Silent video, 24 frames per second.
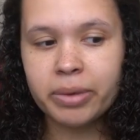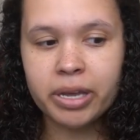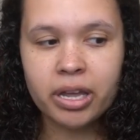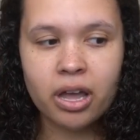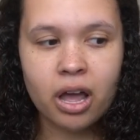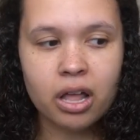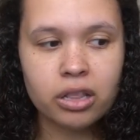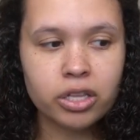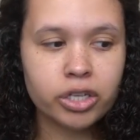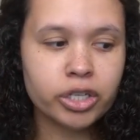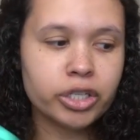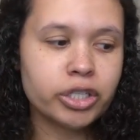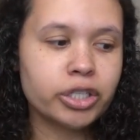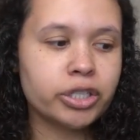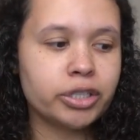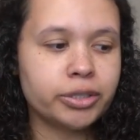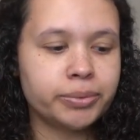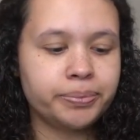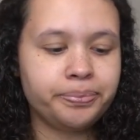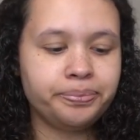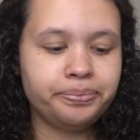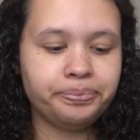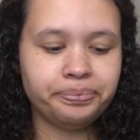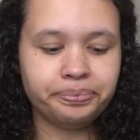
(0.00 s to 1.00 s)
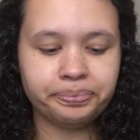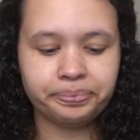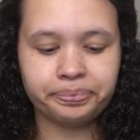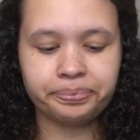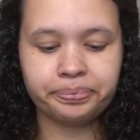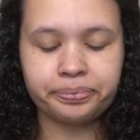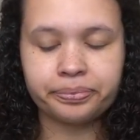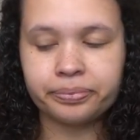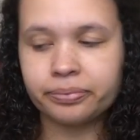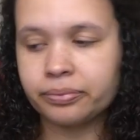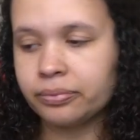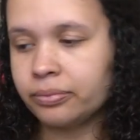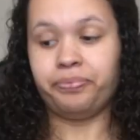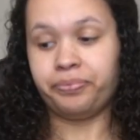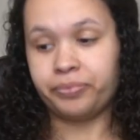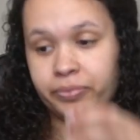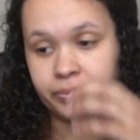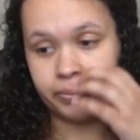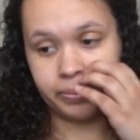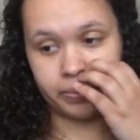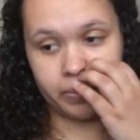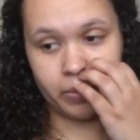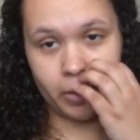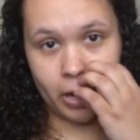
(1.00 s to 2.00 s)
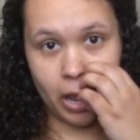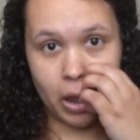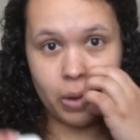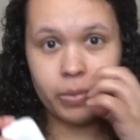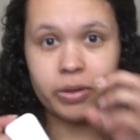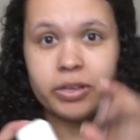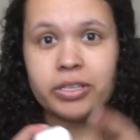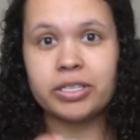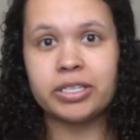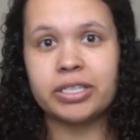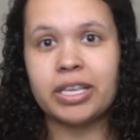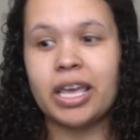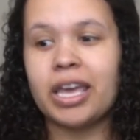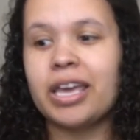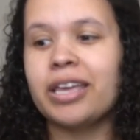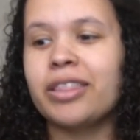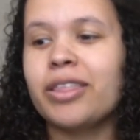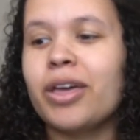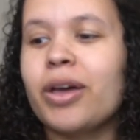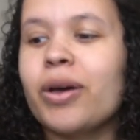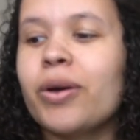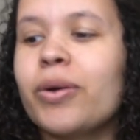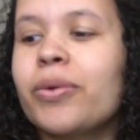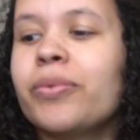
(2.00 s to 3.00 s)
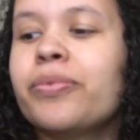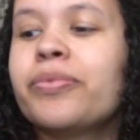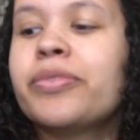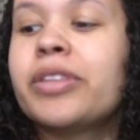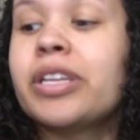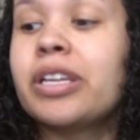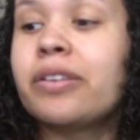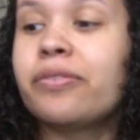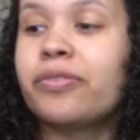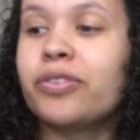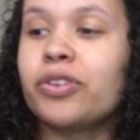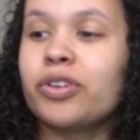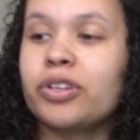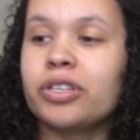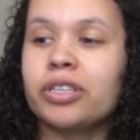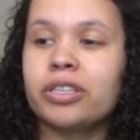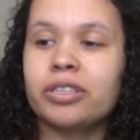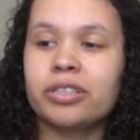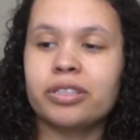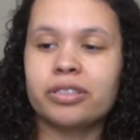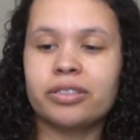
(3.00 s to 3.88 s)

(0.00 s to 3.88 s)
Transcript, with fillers: my color. I will say though, that if you're